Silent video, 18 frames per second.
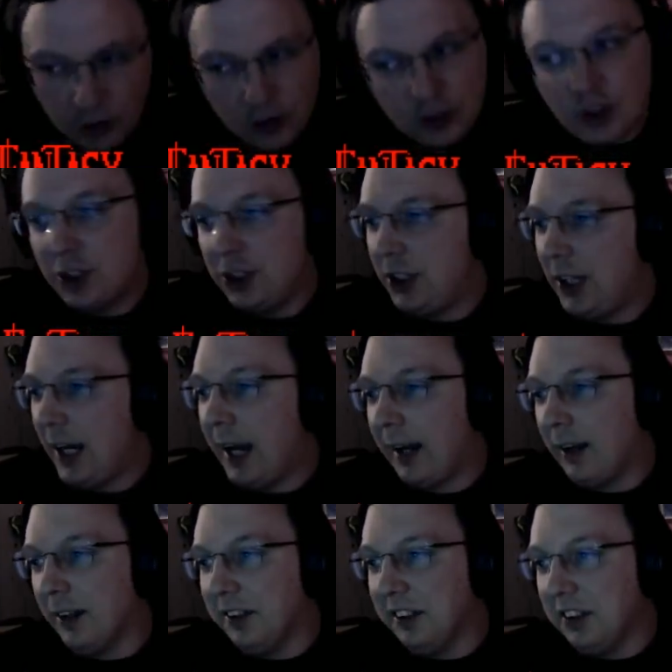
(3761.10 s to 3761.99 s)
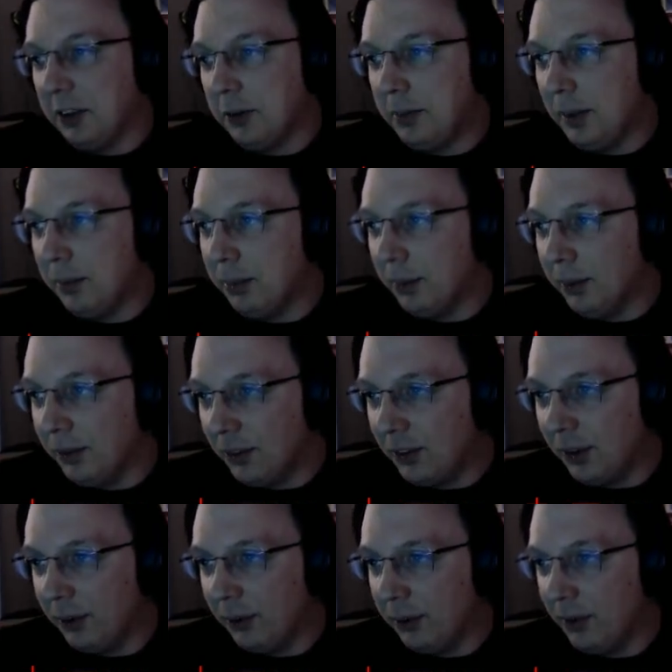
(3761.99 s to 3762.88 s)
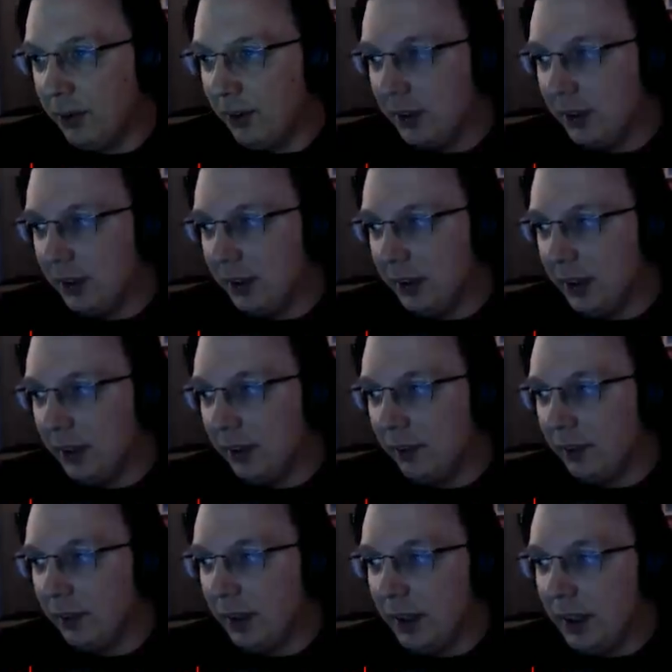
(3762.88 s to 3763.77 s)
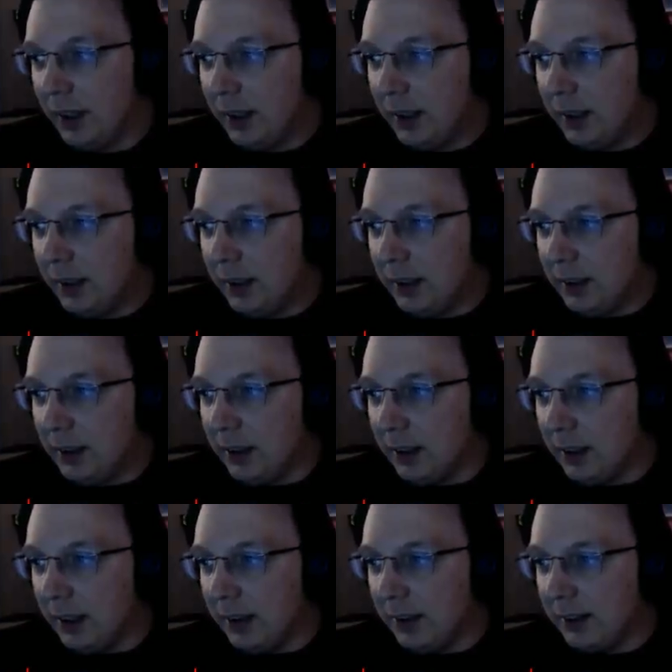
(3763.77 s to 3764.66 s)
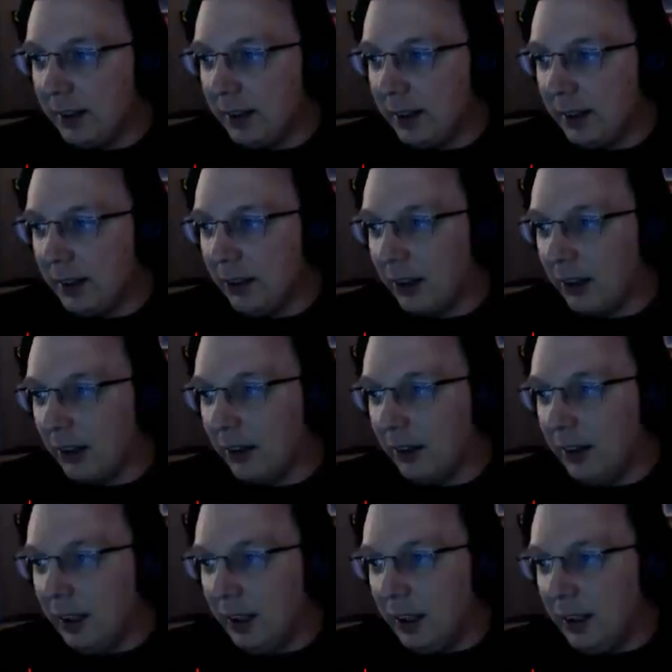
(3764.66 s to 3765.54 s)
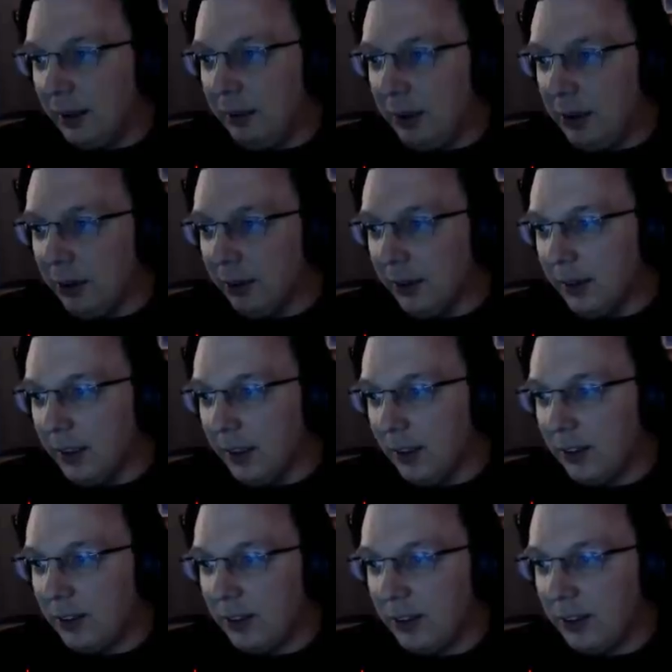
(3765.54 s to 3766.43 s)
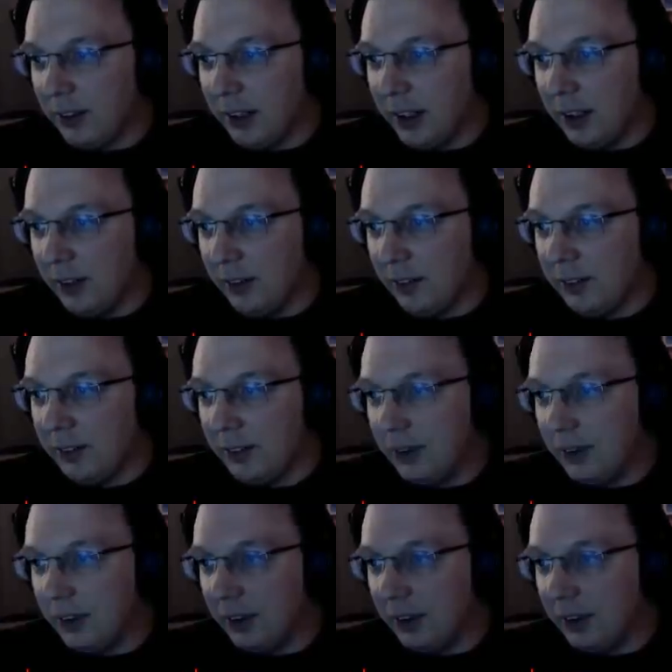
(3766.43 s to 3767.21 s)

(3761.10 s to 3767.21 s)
just check on these people, see what's really right. Alright, so they're all gonna redo this. There we go. So